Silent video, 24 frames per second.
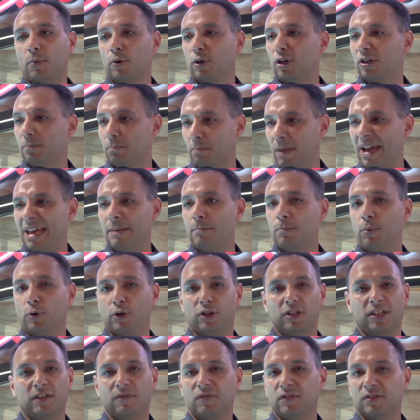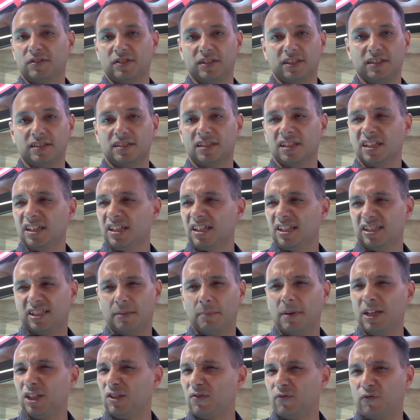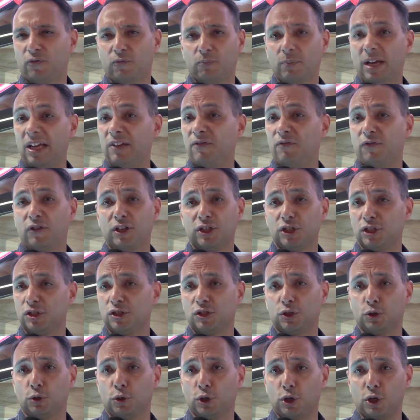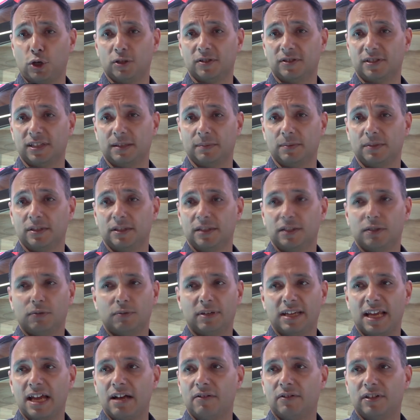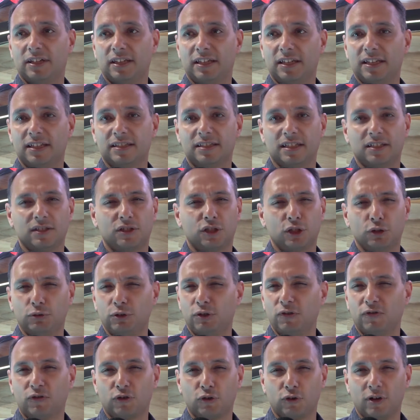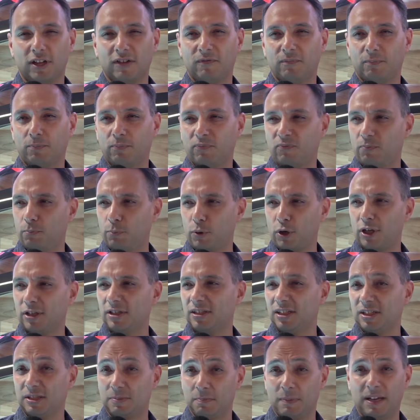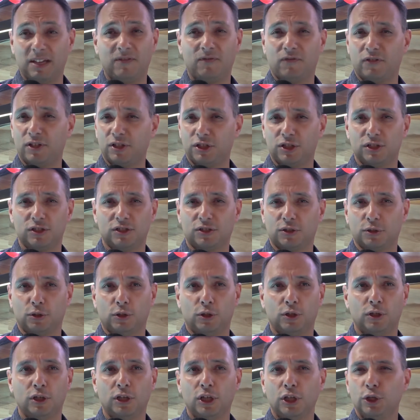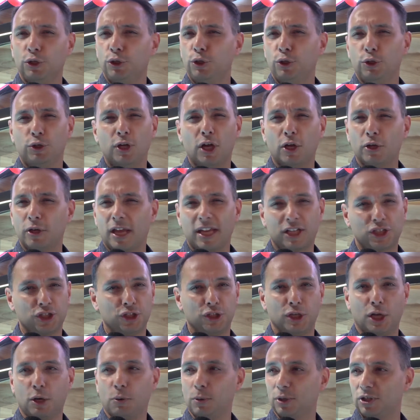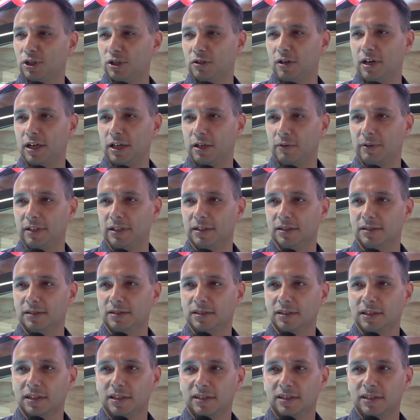point of, main point of difference is is the made fresh in store concept. The reality is, until you've tried product that's made fresh in store, you don't actually know what gelato is.